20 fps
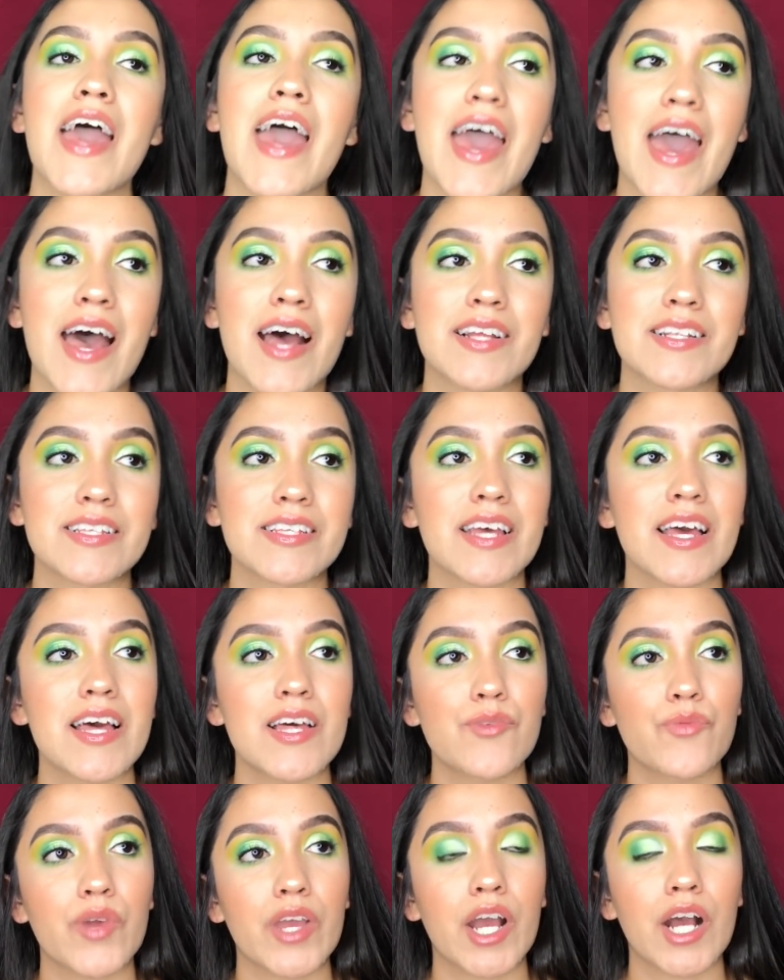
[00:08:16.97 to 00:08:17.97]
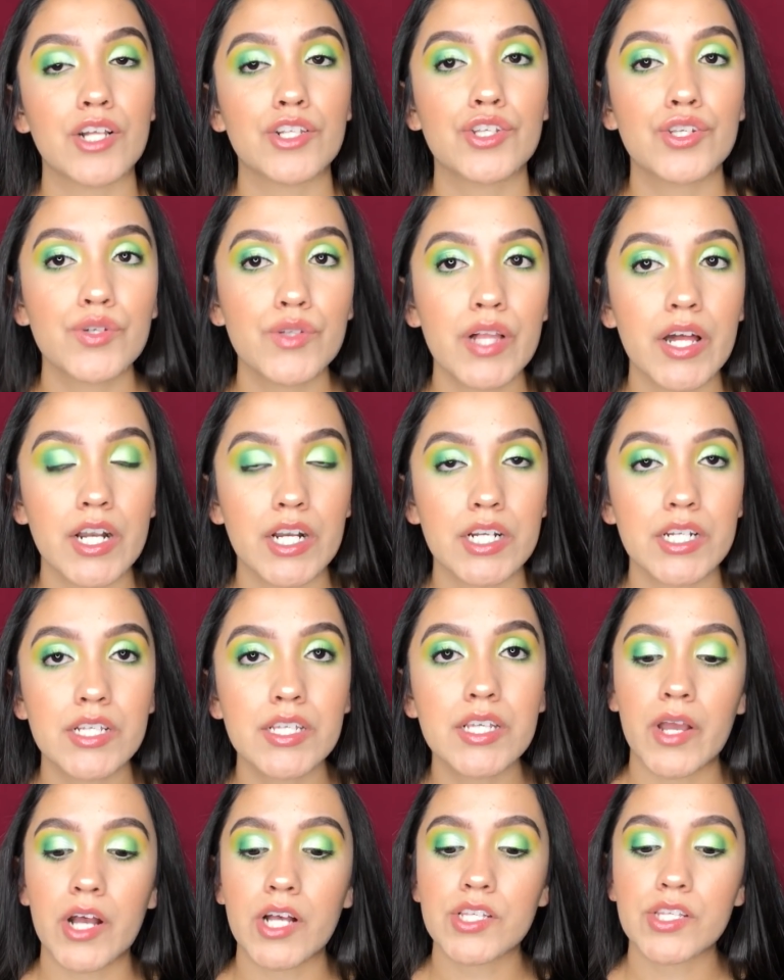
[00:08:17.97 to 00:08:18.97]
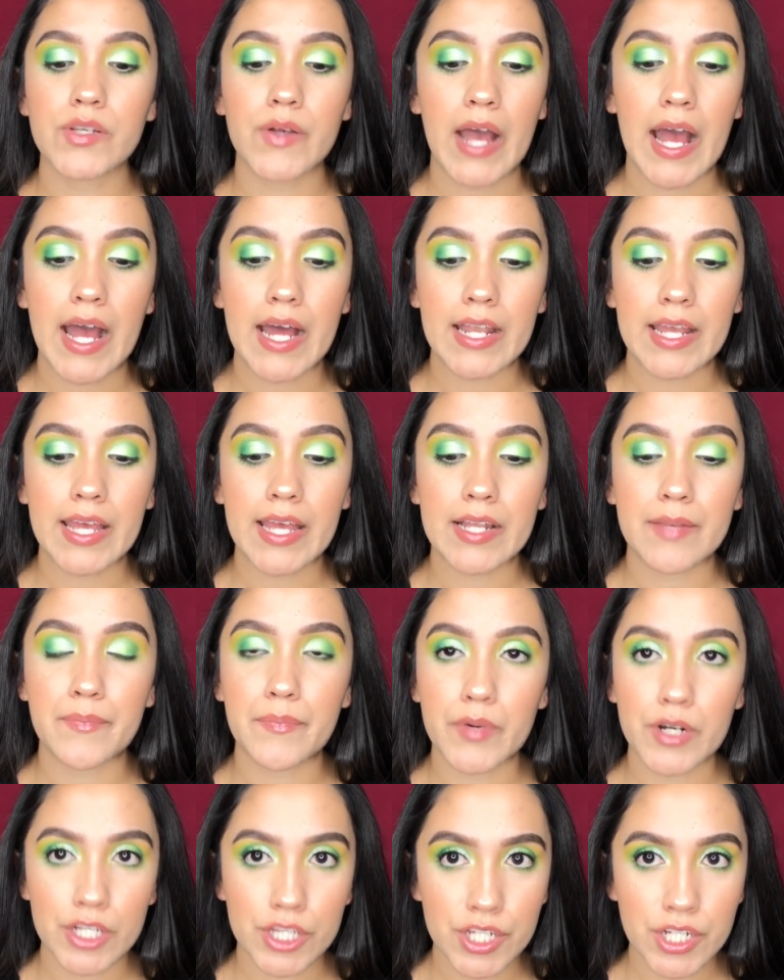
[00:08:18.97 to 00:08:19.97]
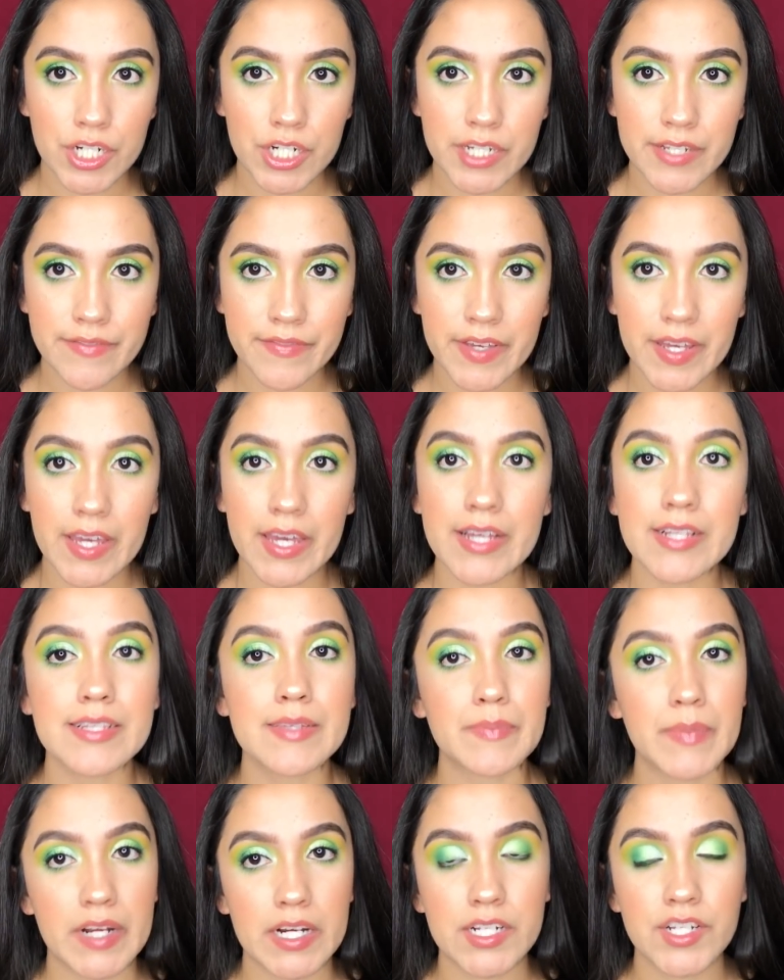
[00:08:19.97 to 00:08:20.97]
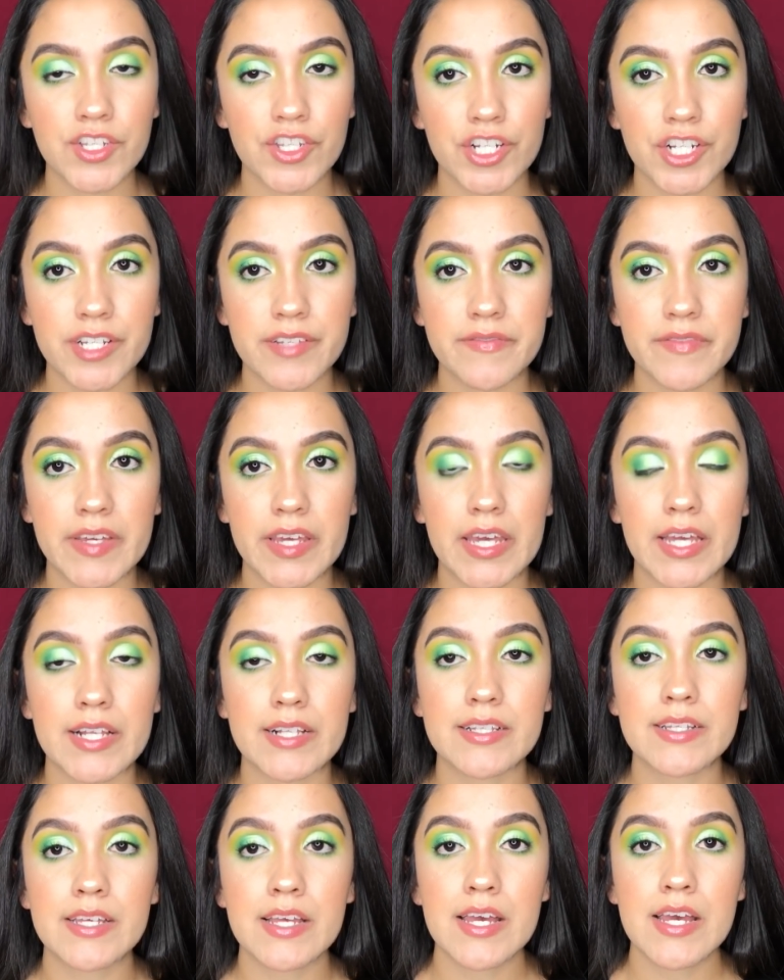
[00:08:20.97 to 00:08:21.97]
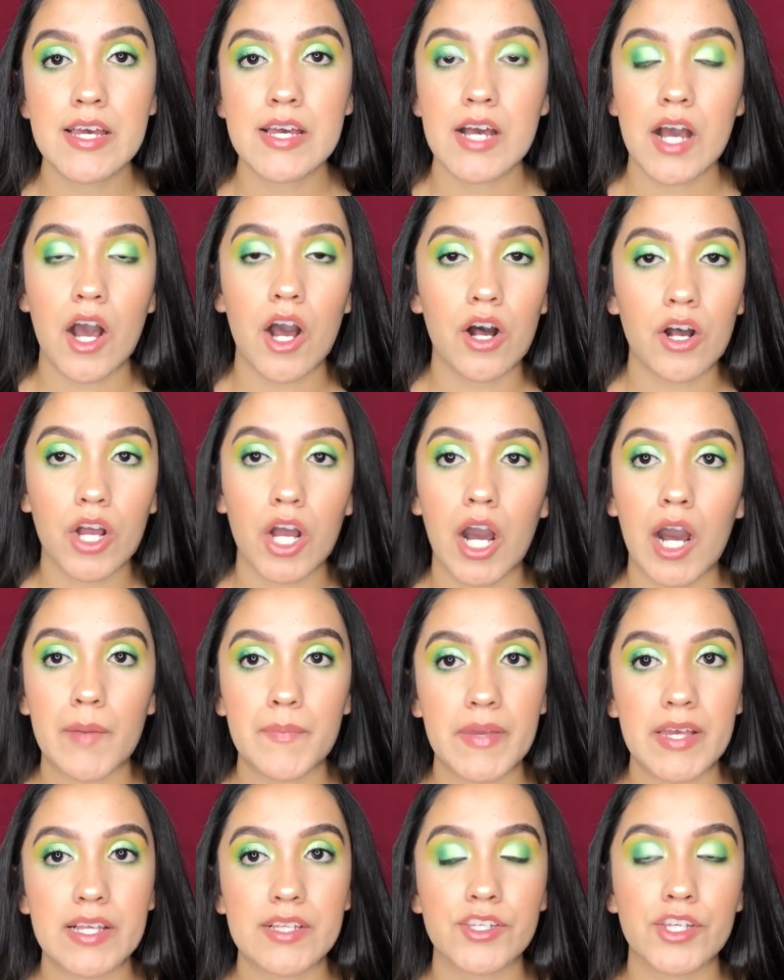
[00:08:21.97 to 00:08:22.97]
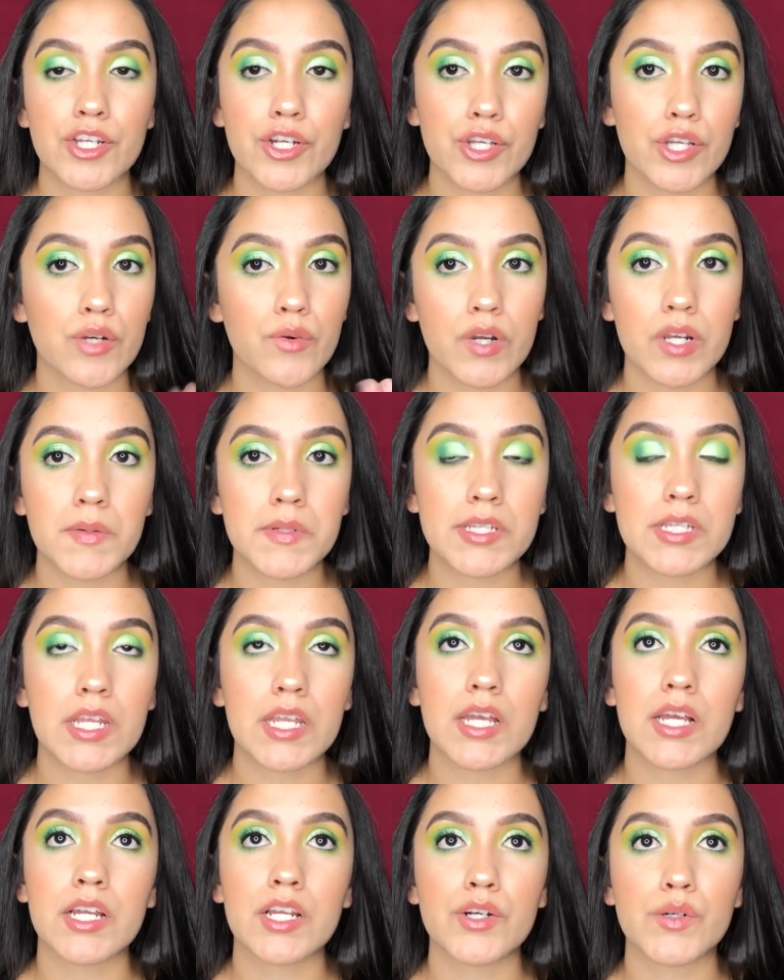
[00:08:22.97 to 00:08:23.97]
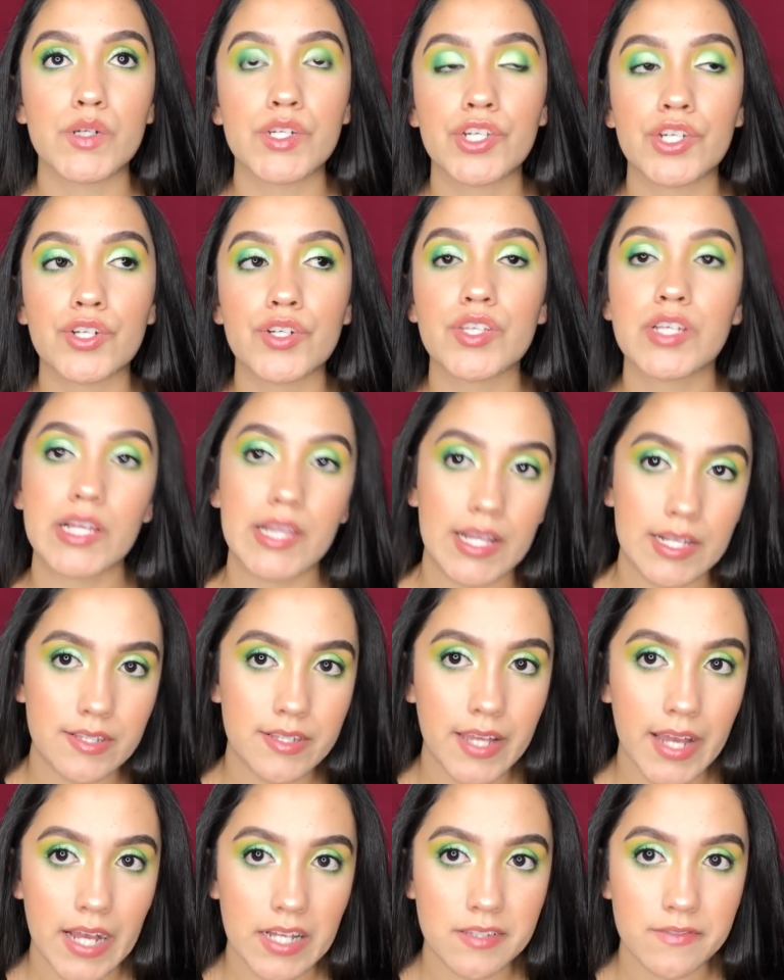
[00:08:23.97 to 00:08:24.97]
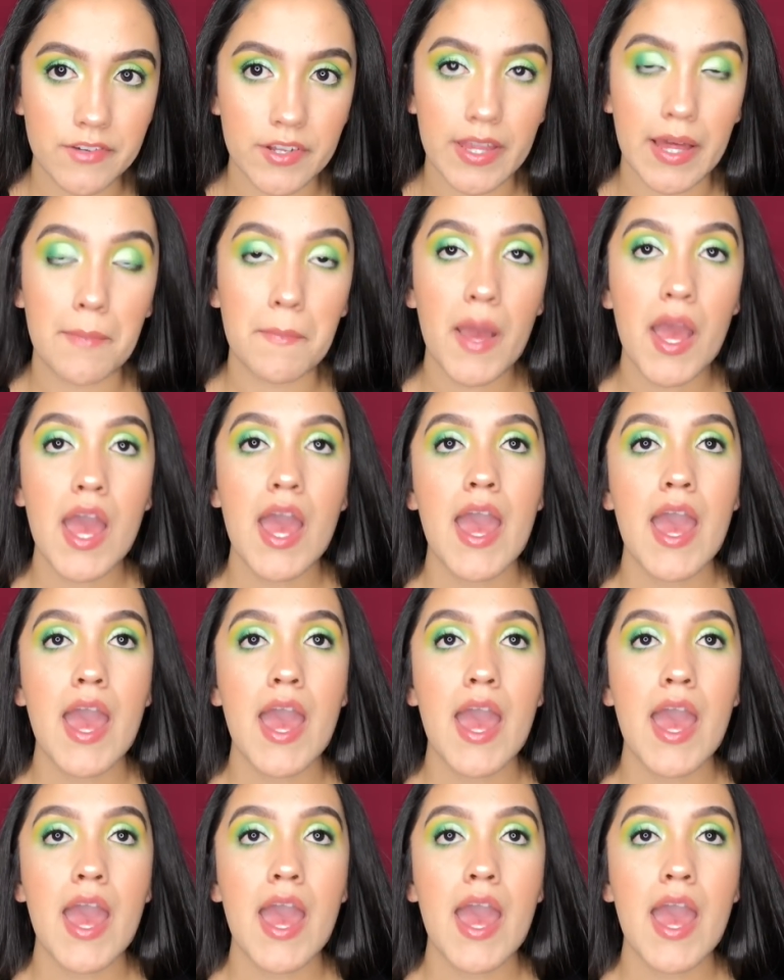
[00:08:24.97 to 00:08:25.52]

And we got two letters. We also had to get birth certificates, marriage certificate, all copies. You know, you don't want to be sending in originals unless they ask for them.